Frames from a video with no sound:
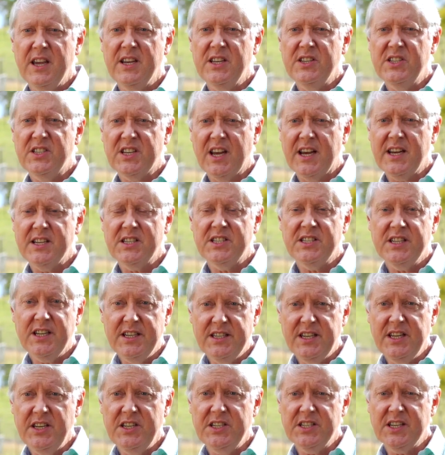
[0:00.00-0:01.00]
is a
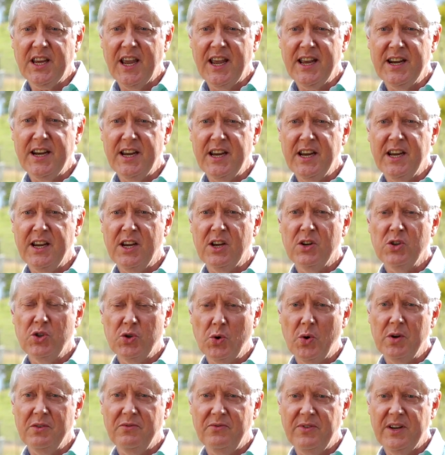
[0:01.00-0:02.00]
CT scanning
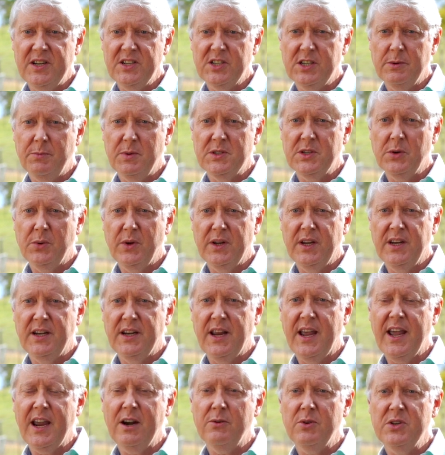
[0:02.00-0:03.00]
joint venture between
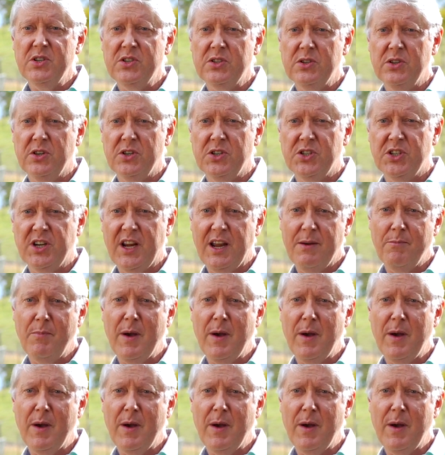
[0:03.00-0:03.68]
AgResearch and